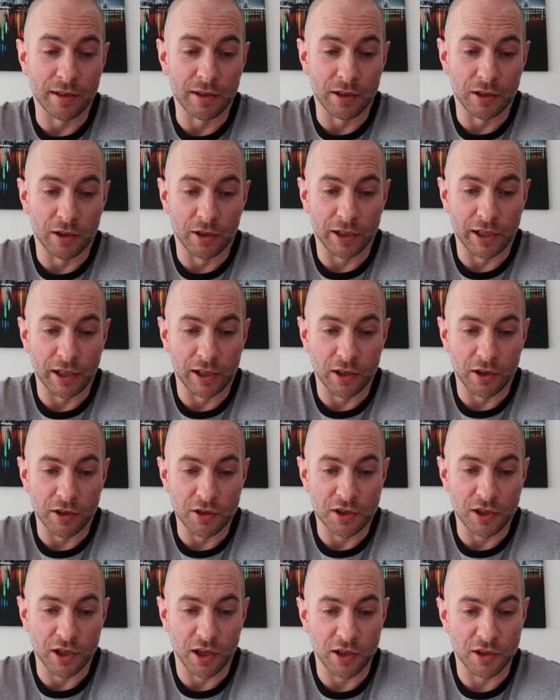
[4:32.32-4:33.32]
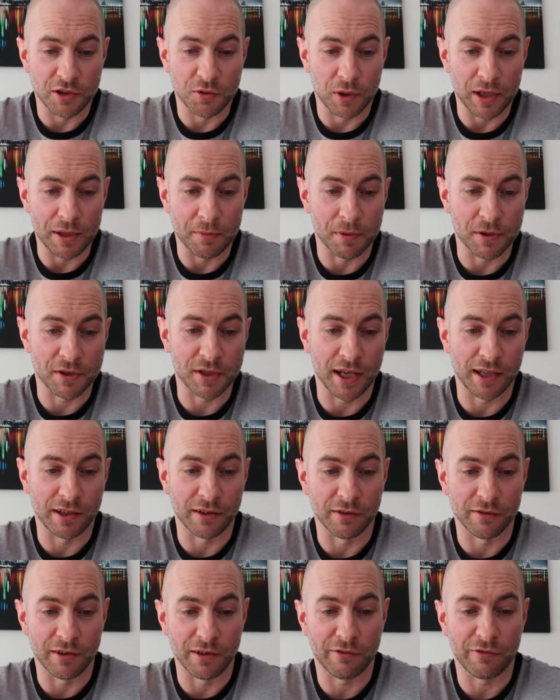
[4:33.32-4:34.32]
you're looking at
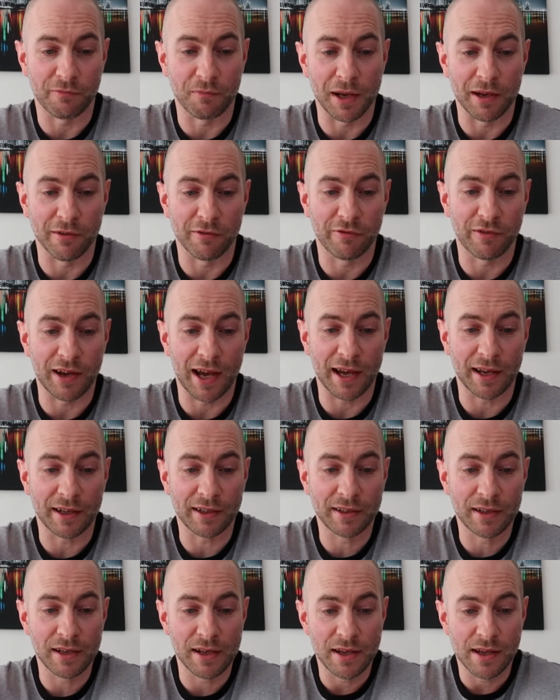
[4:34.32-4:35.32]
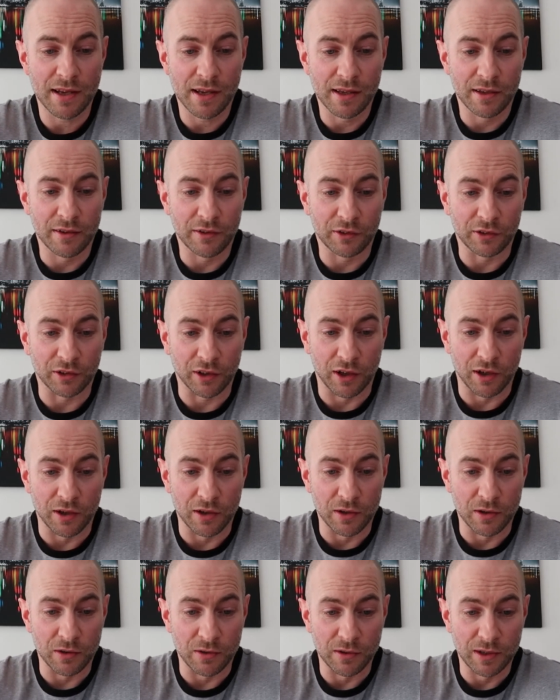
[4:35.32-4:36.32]
20% of it being fat.
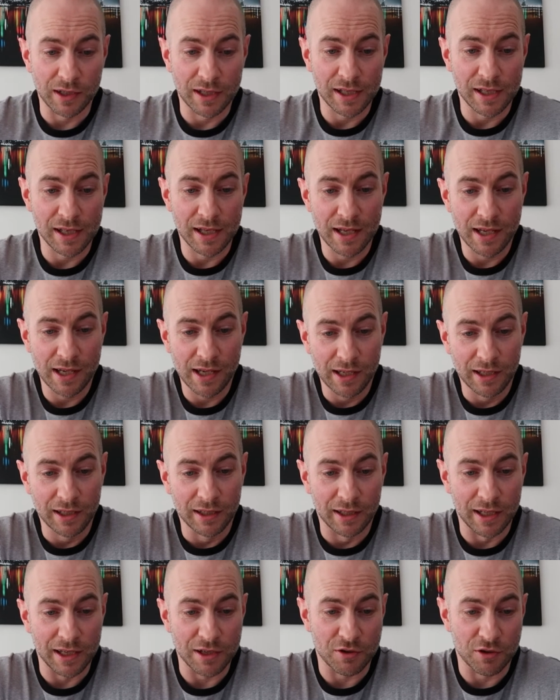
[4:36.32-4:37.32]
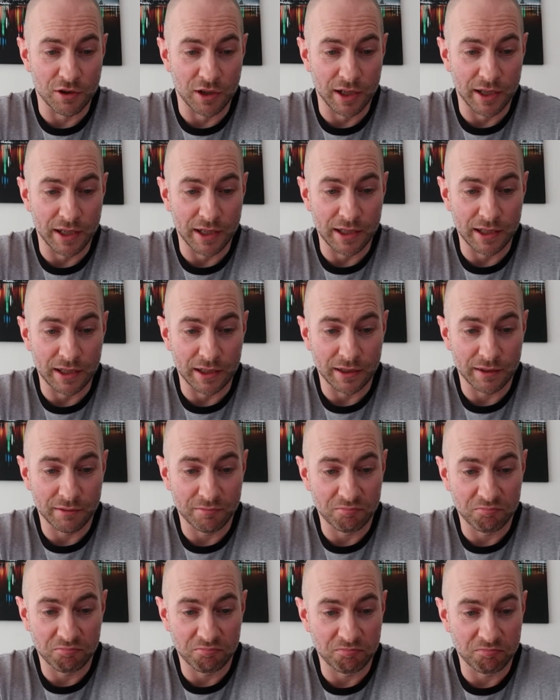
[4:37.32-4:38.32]
So literally
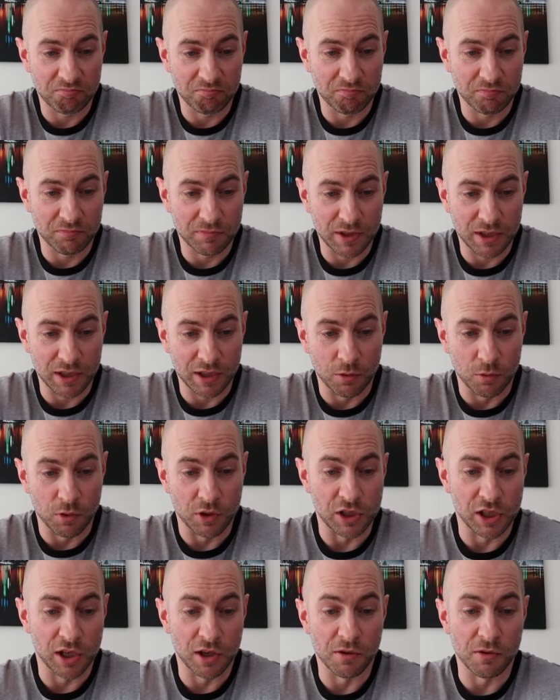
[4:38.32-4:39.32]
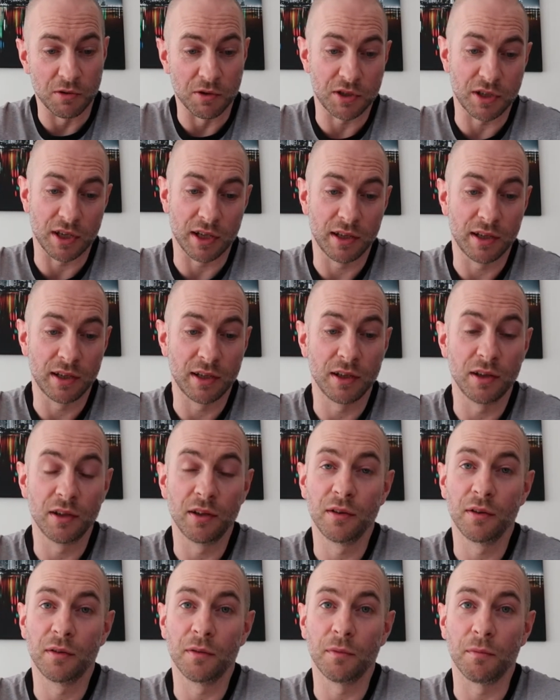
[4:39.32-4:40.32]
you would use
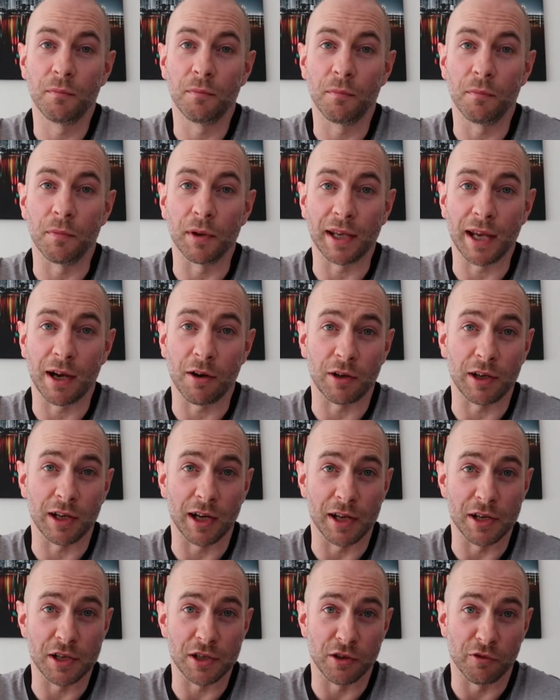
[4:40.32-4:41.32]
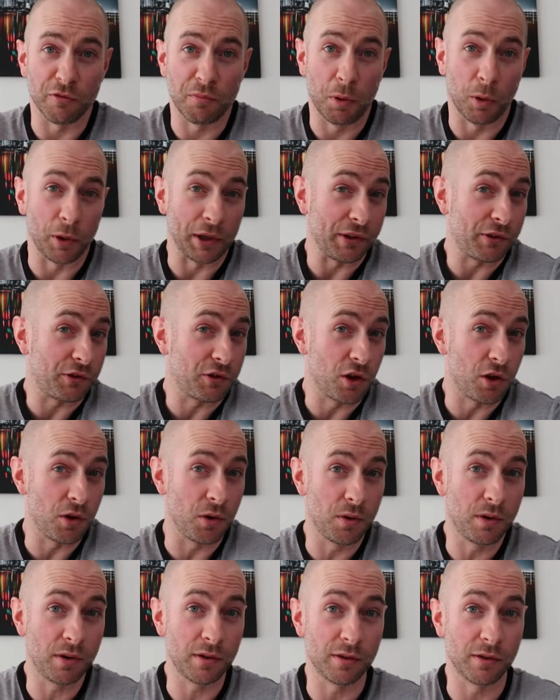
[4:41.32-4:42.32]
the calculation of
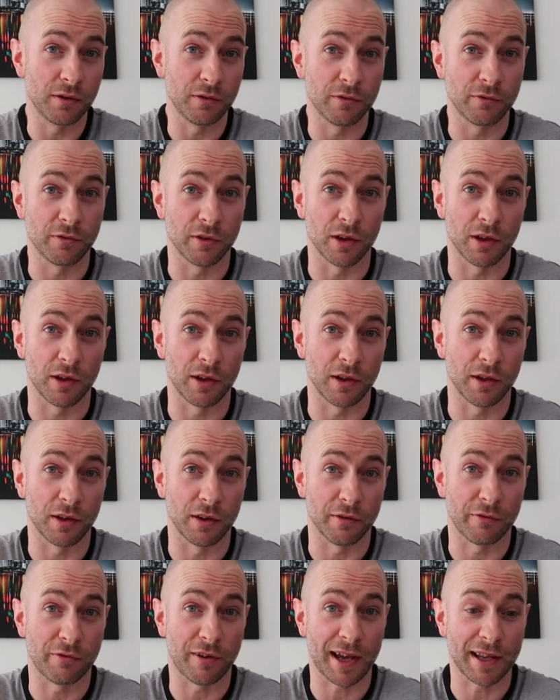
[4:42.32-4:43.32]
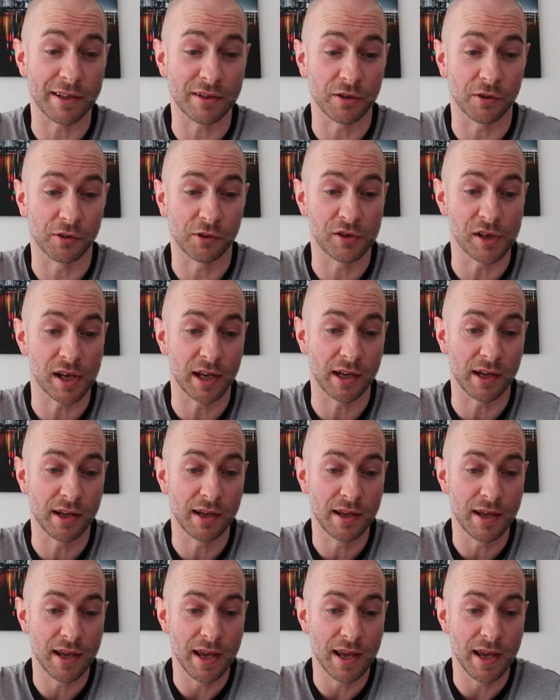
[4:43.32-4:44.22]
0.2 for the fat content,